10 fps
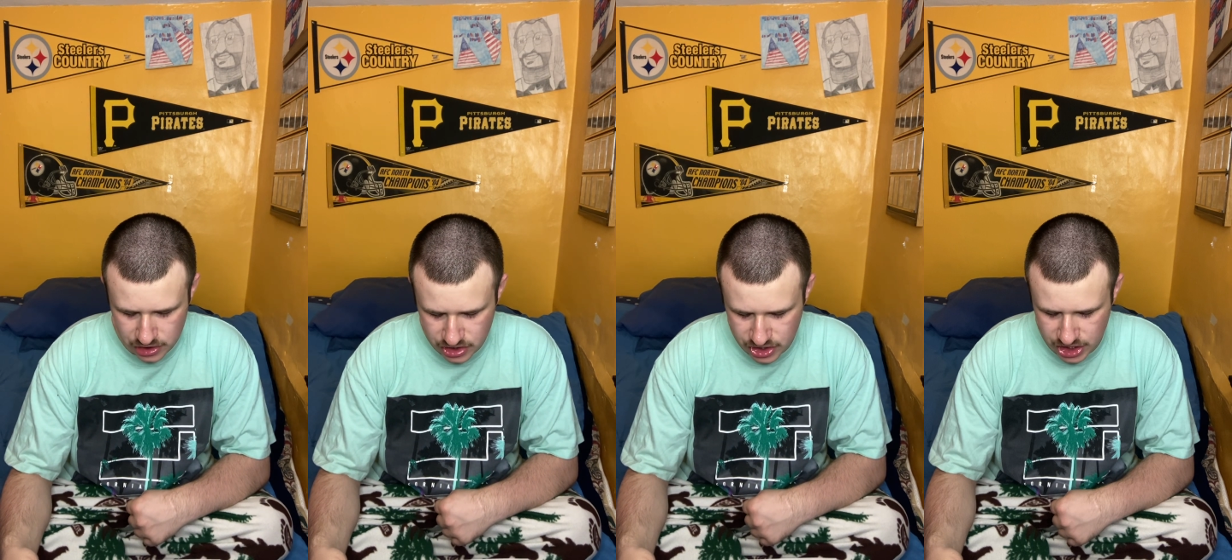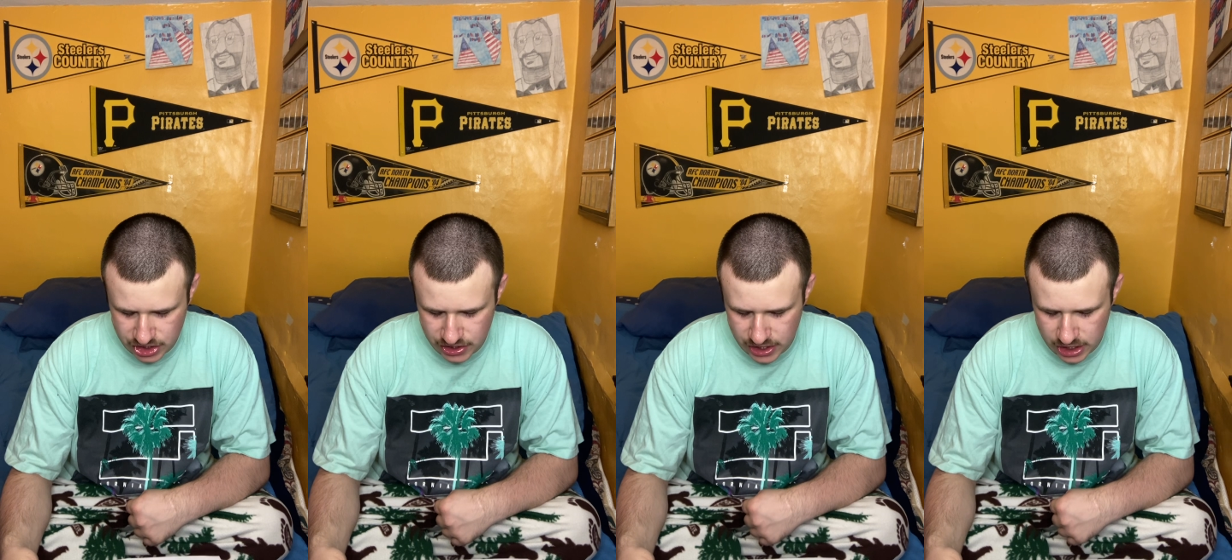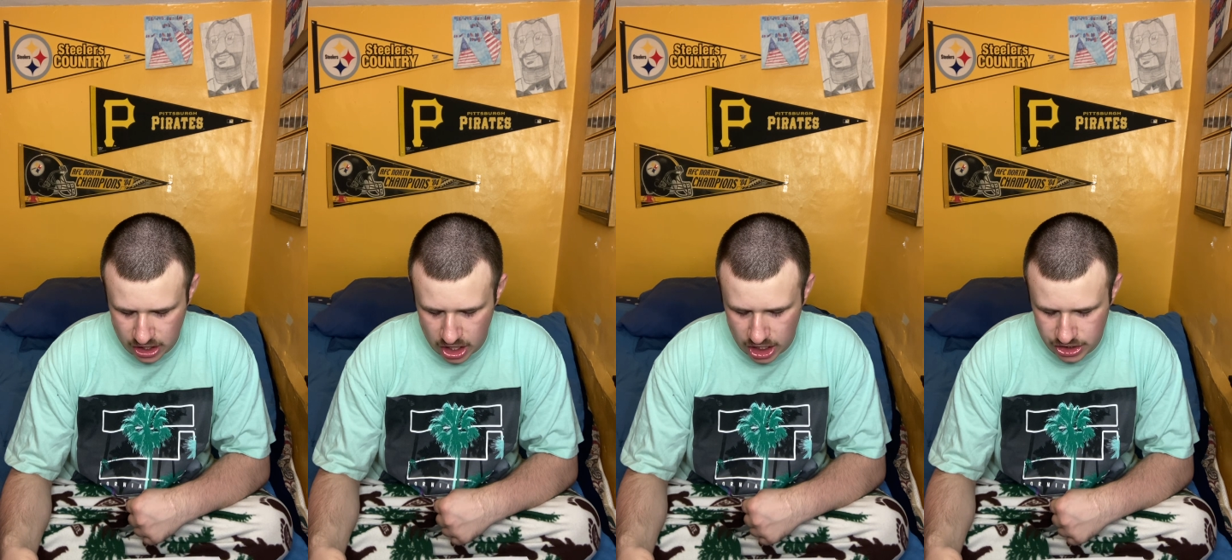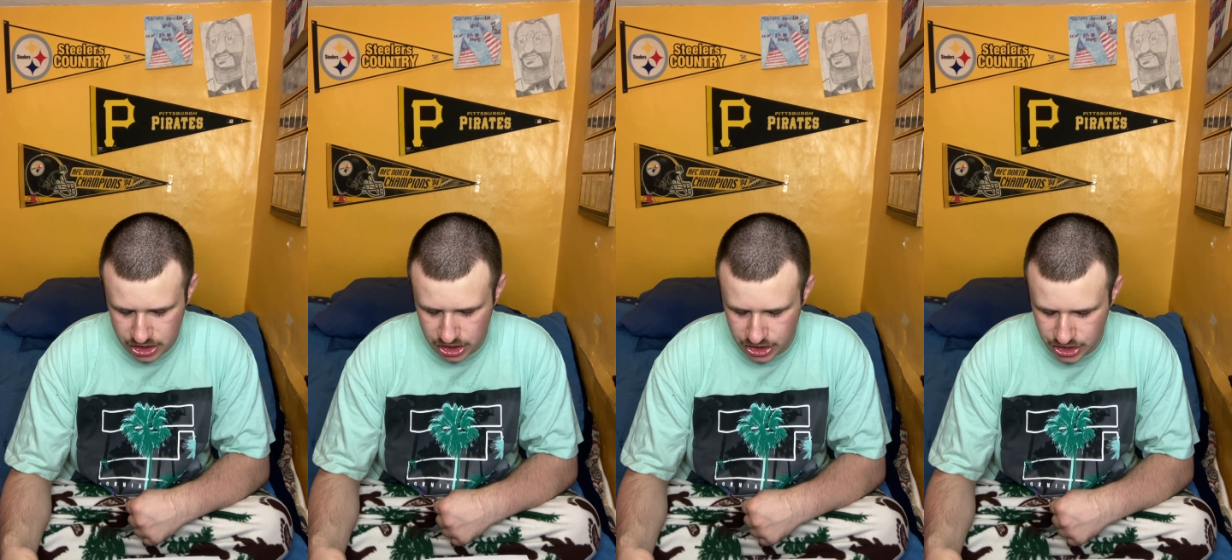Sixth thing,
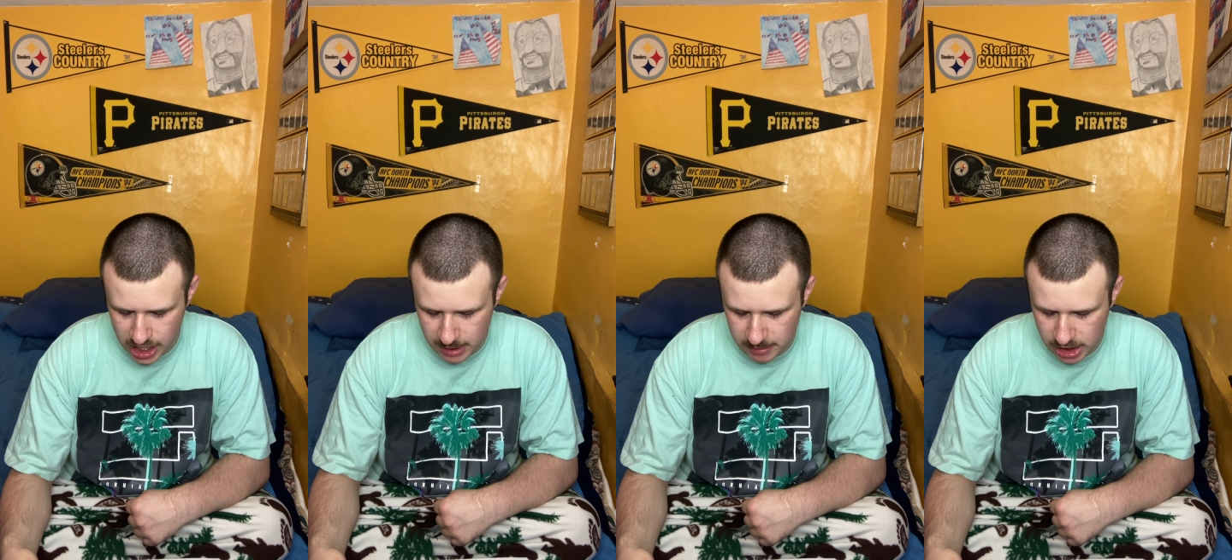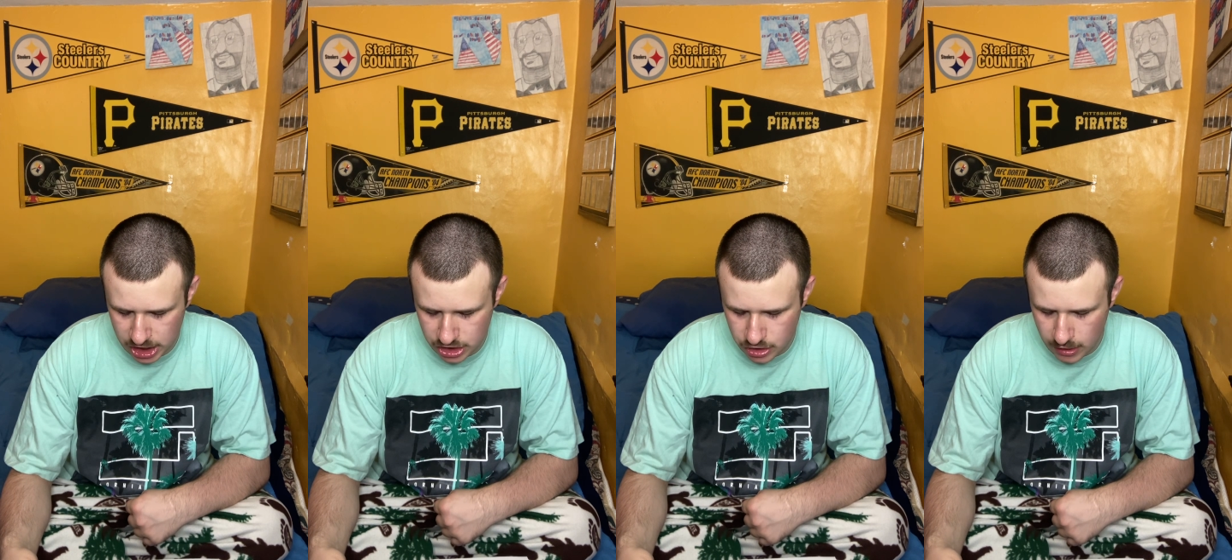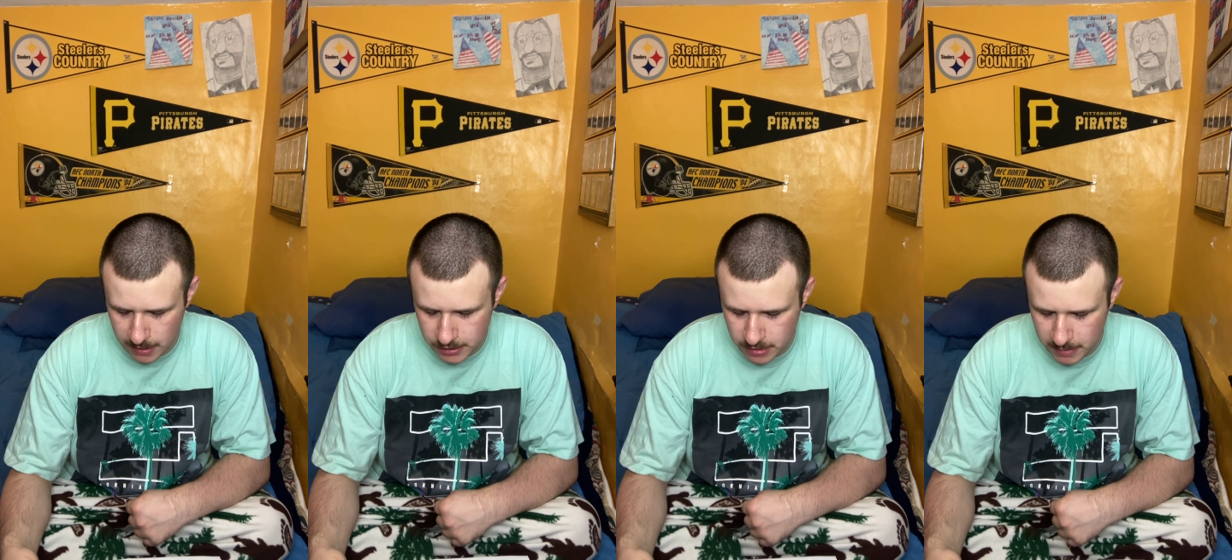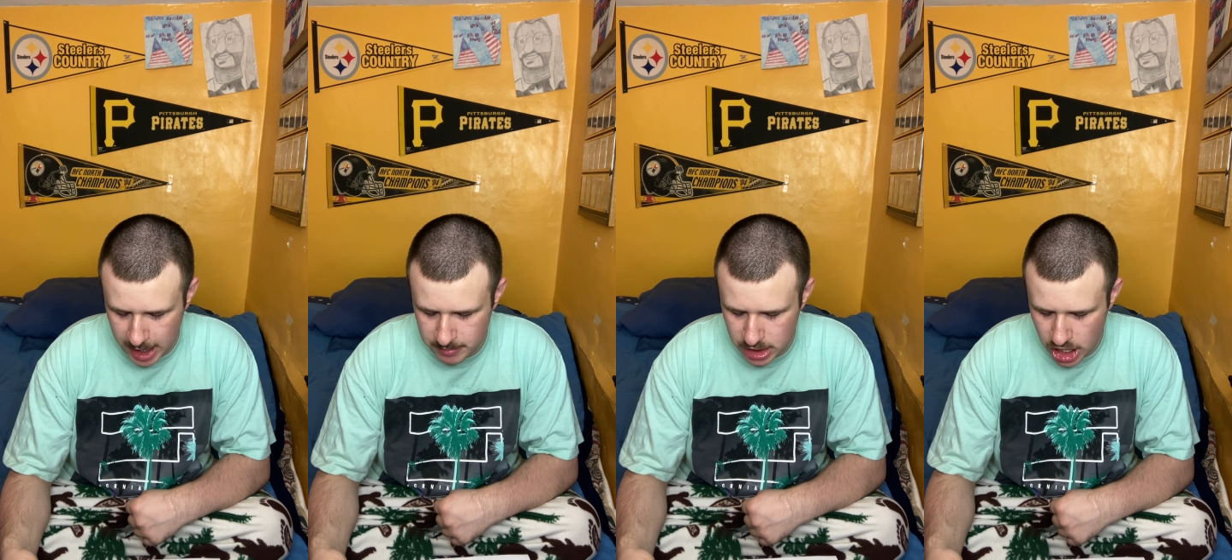Asuka segment, interrupted by
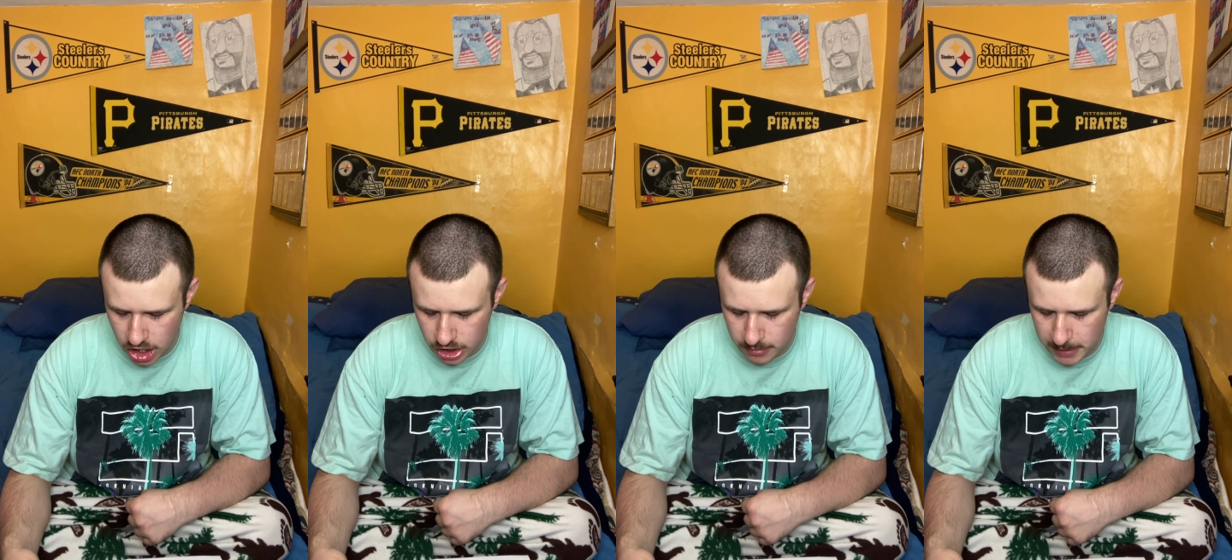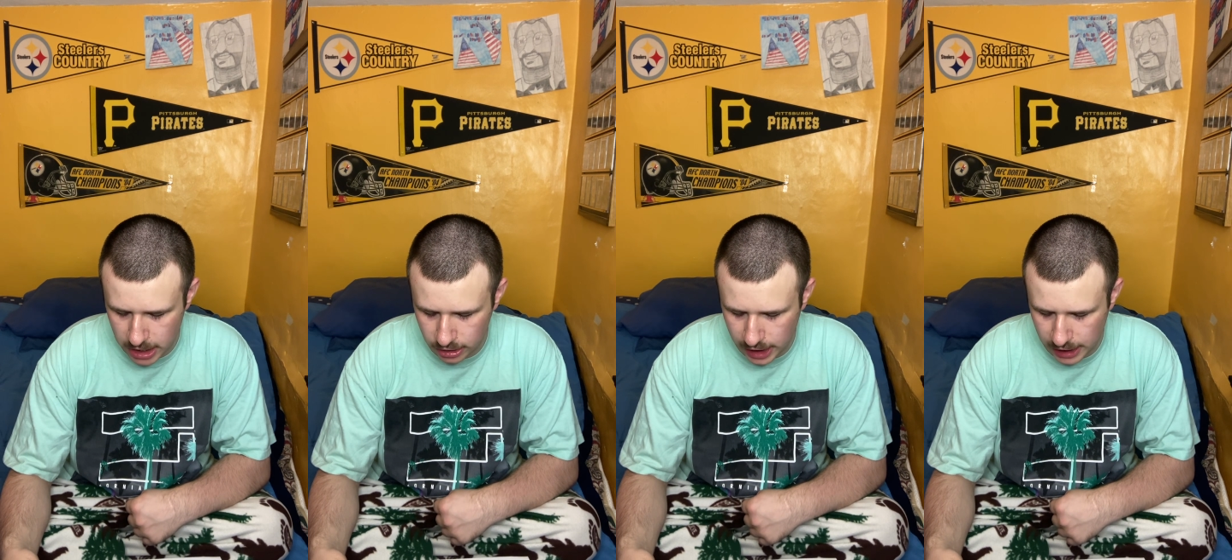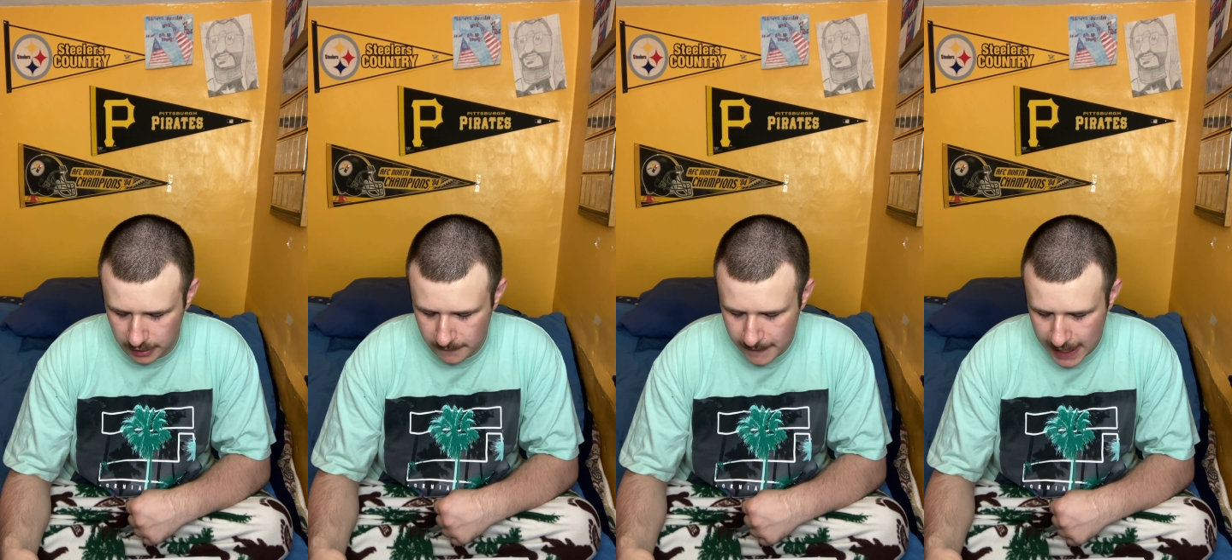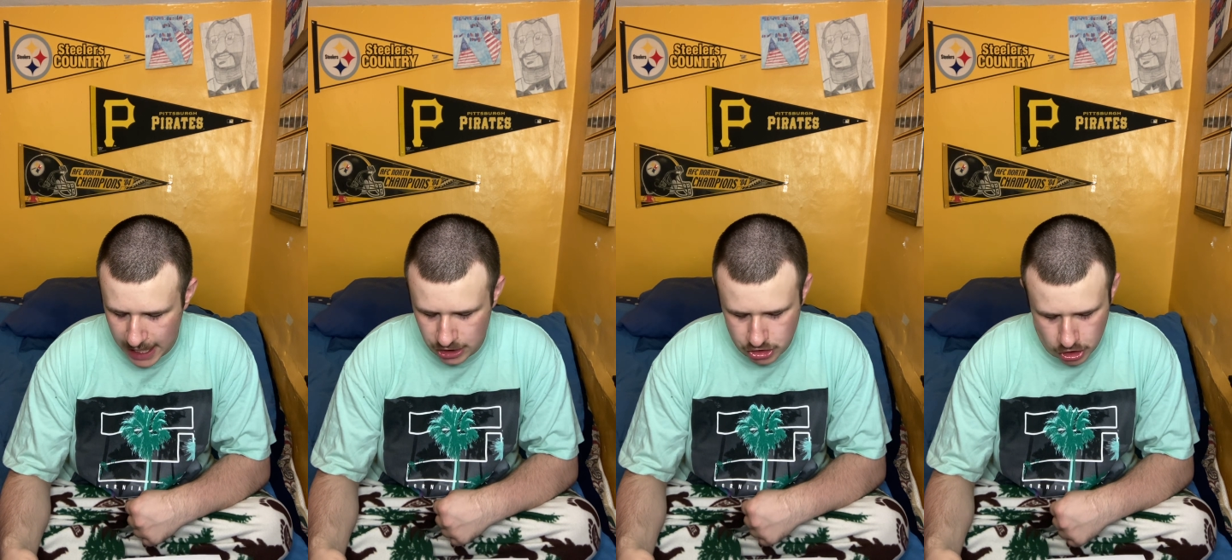Bianca Belair
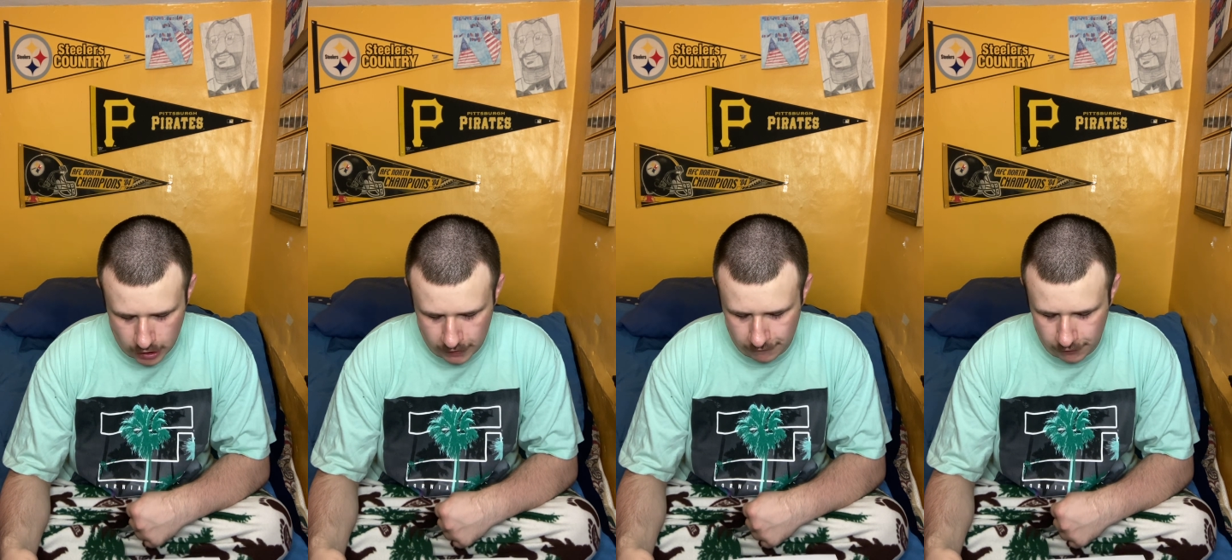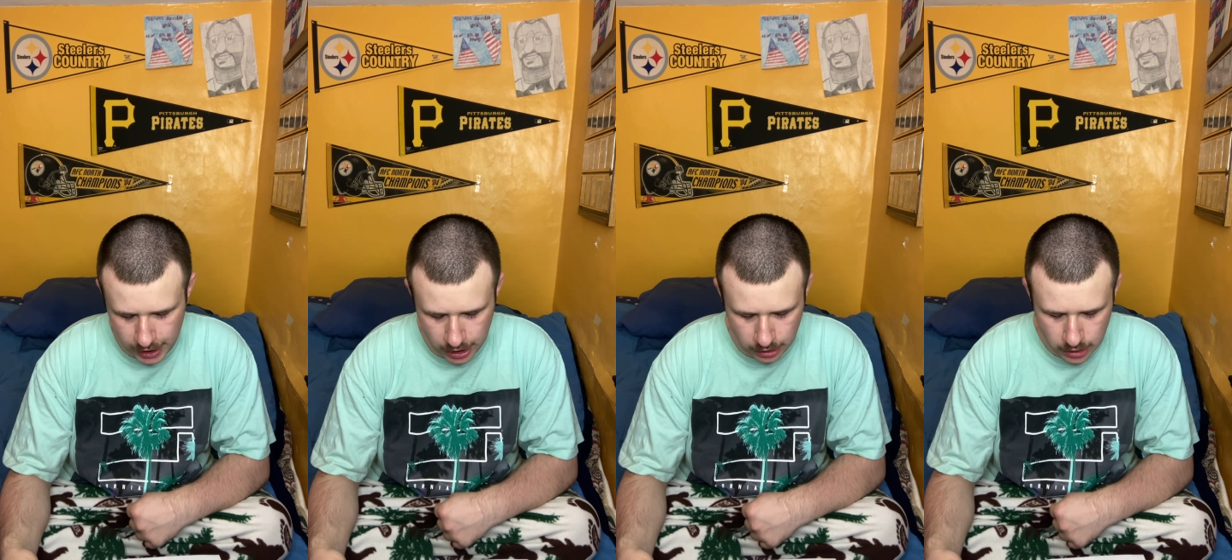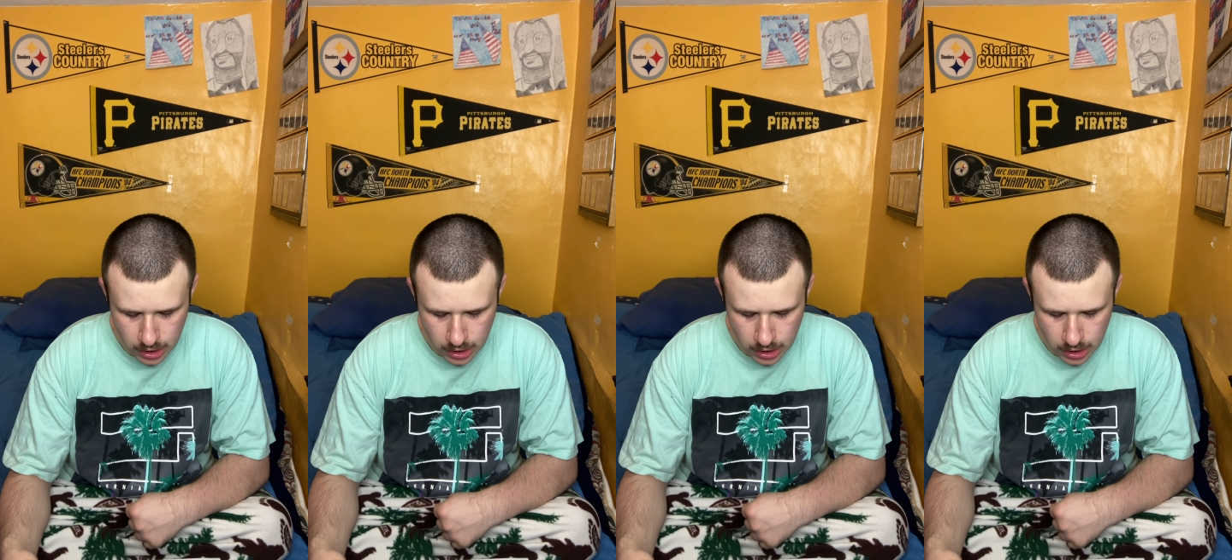and Charlotte Flair.